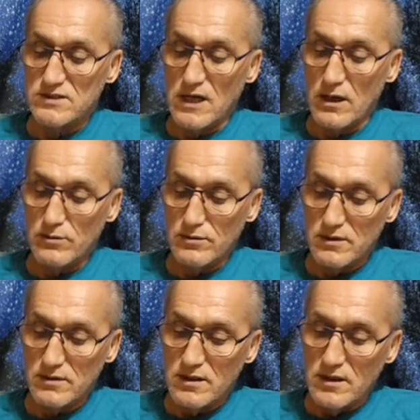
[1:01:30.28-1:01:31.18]
"Los
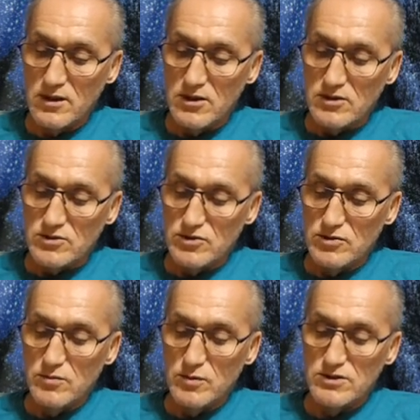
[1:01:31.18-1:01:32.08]
Angeles."
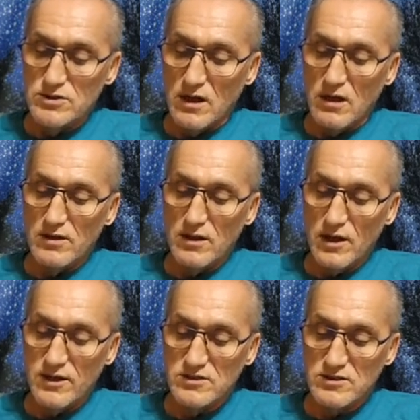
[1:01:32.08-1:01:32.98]
After traveling
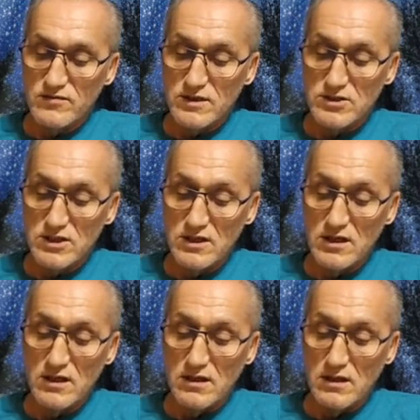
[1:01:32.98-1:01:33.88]
some distance
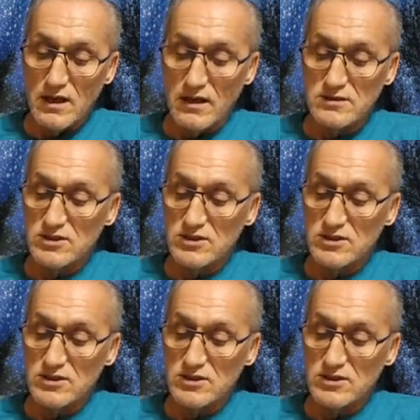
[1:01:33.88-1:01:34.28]
further on,